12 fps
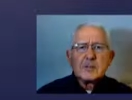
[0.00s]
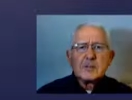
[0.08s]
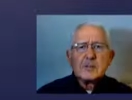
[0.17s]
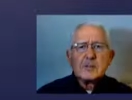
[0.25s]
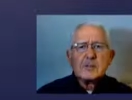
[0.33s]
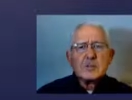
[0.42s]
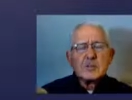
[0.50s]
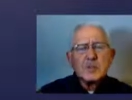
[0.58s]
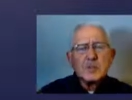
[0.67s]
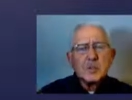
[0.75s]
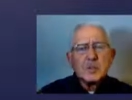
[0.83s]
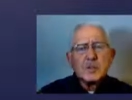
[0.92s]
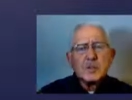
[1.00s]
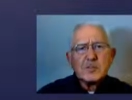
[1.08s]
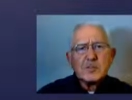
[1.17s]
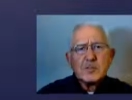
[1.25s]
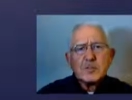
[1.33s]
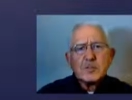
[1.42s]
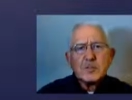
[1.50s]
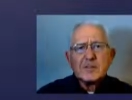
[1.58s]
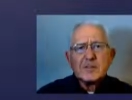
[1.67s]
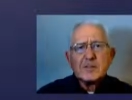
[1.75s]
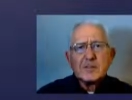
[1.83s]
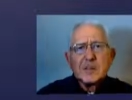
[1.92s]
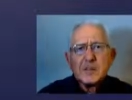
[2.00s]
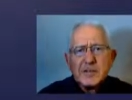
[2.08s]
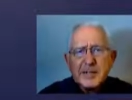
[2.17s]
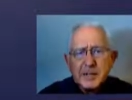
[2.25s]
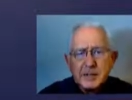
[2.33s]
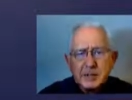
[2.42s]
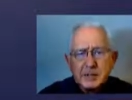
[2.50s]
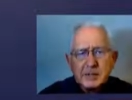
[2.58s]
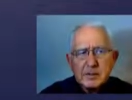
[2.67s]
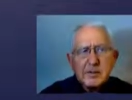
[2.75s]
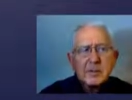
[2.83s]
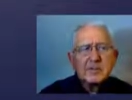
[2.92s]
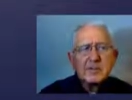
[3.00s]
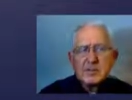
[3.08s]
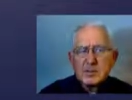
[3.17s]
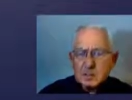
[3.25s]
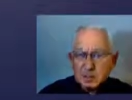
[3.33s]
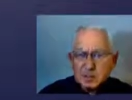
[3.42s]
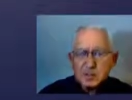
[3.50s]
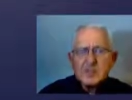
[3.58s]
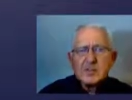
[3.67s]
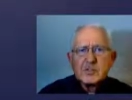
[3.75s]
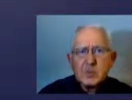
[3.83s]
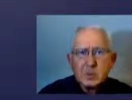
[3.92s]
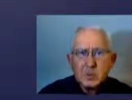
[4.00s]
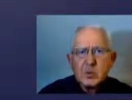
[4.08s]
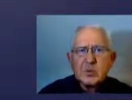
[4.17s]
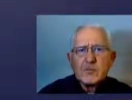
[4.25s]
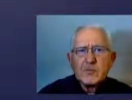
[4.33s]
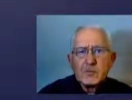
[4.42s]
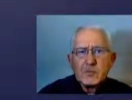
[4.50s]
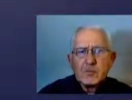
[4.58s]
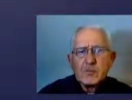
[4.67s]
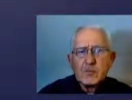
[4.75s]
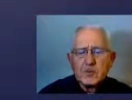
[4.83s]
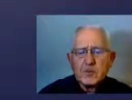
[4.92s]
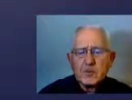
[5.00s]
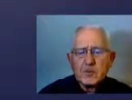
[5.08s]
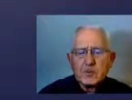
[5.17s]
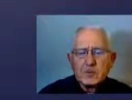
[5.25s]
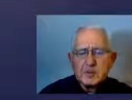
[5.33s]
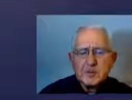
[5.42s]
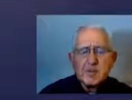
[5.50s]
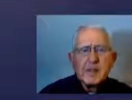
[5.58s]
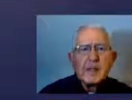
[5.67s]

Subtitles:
to support your assertion that you are benevolent. It's simply support for an assertion.